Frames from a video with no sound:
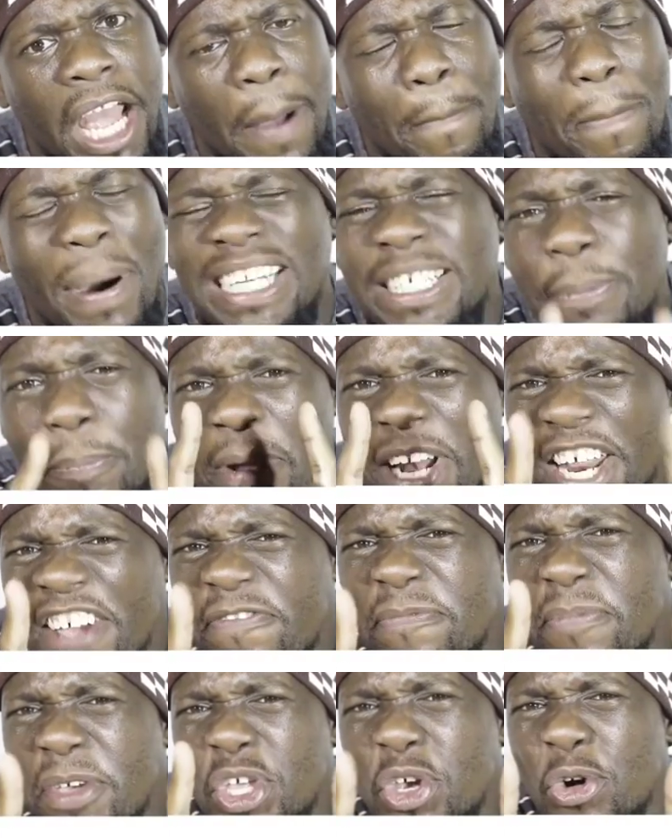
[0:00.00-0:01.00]
But
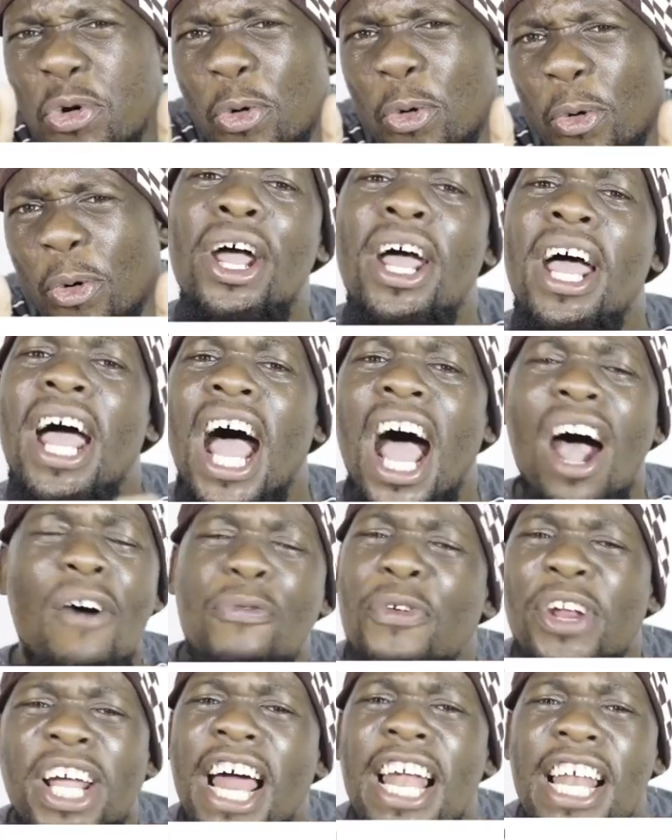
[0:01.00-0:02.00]
believe me, you,
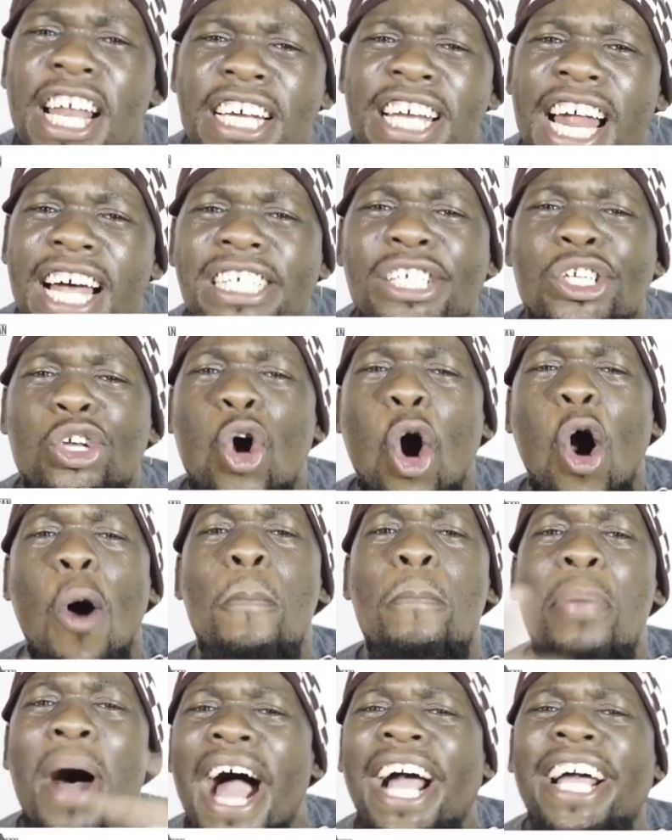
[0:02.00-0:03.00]
African leaders, go
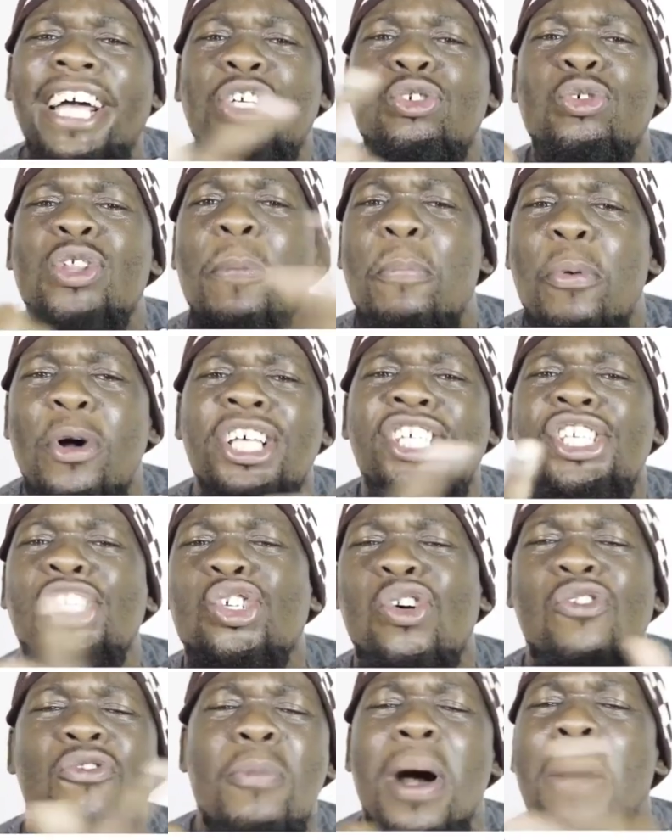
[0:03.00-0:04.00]
back to the policies
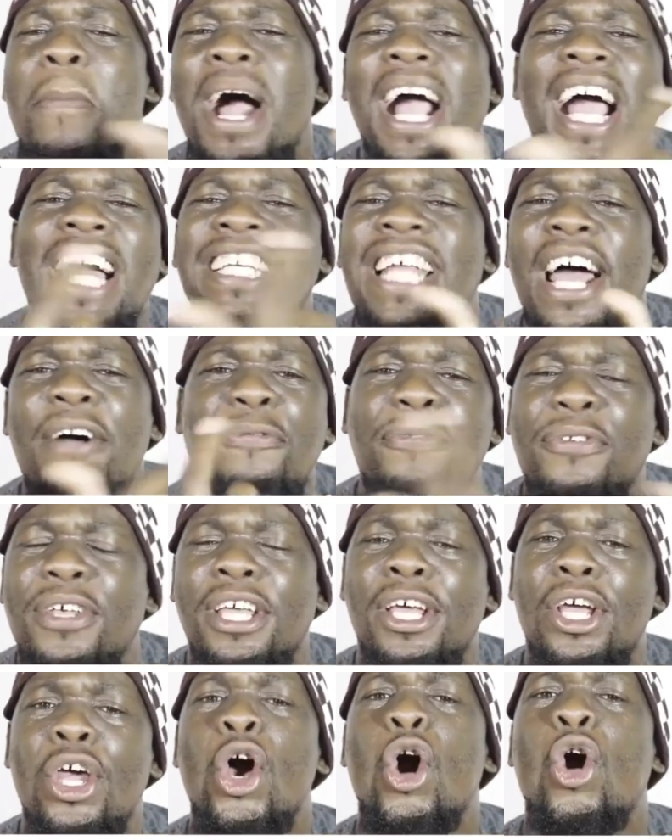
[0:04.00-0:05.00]
of Muammar
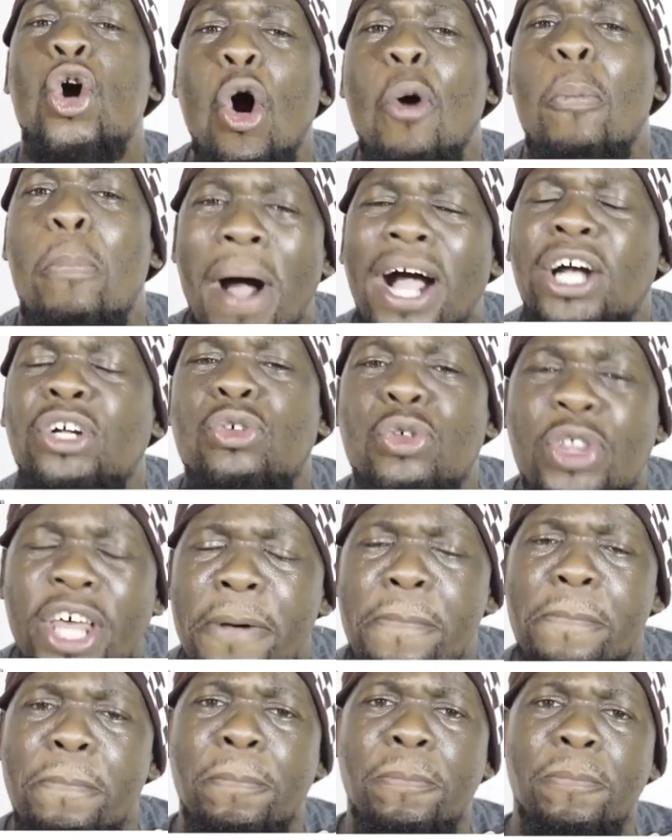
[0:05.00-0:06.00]
Gaddafi. Go back to
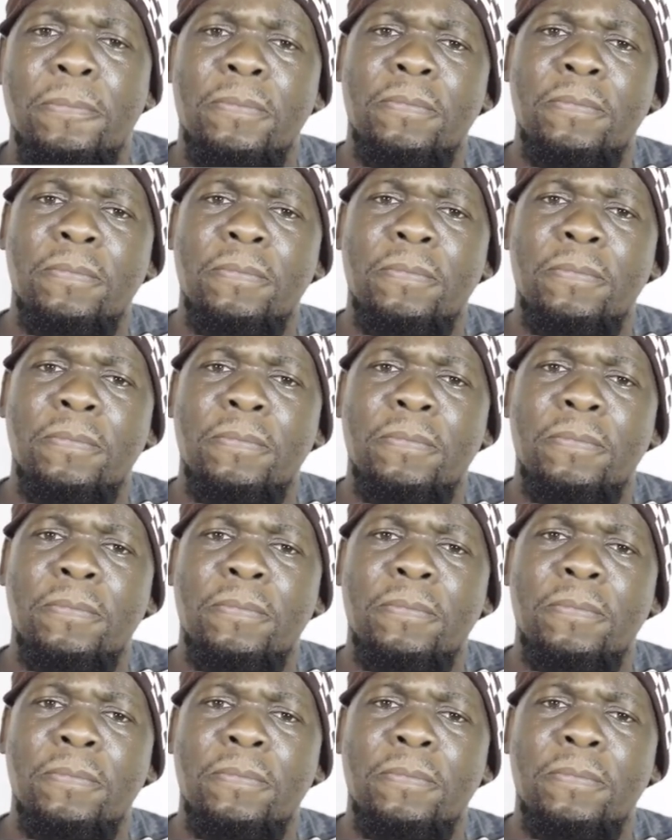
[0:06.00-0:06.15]
them.